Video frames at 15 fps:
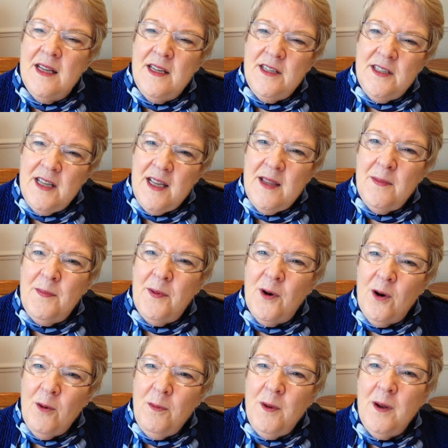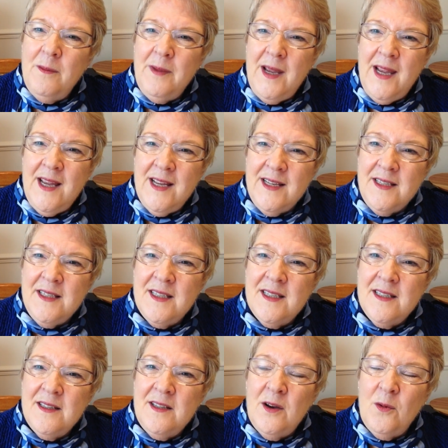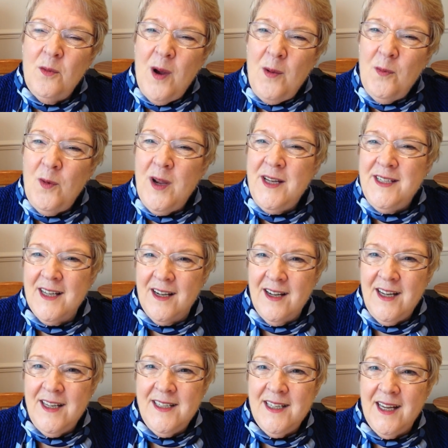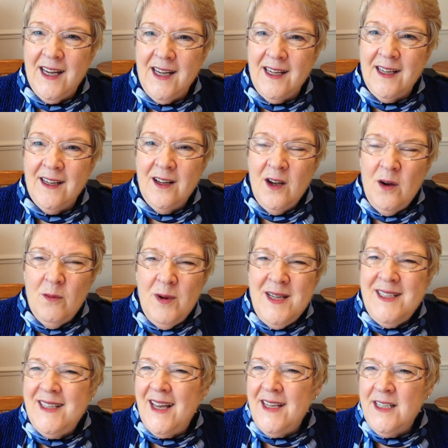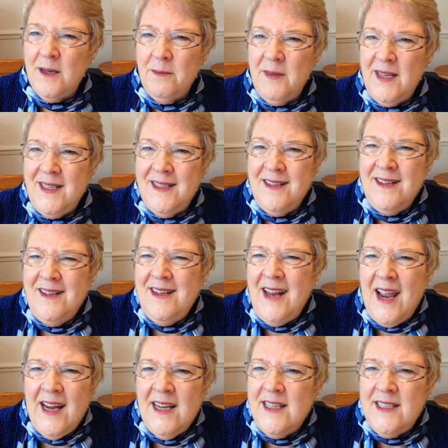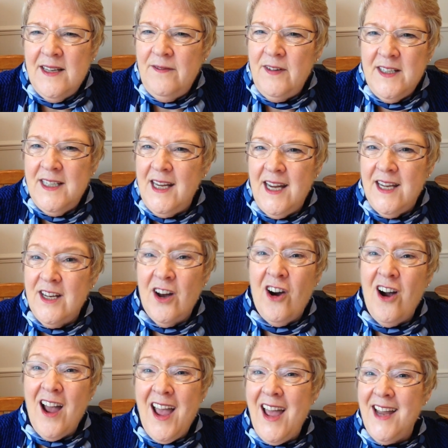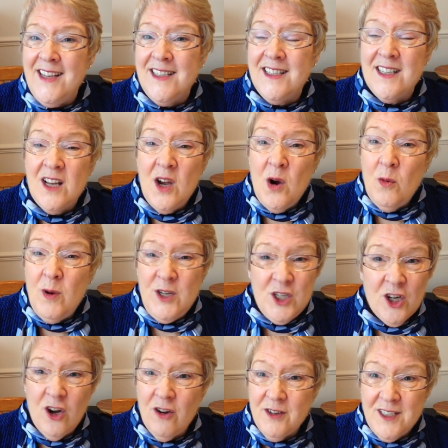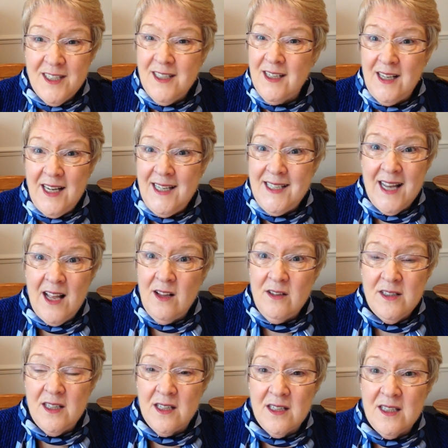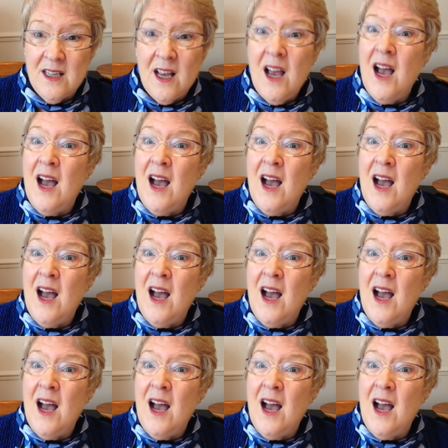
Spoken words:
See, the problem is that when we're dieting, we set up this negativity in our heads, which constantly tells us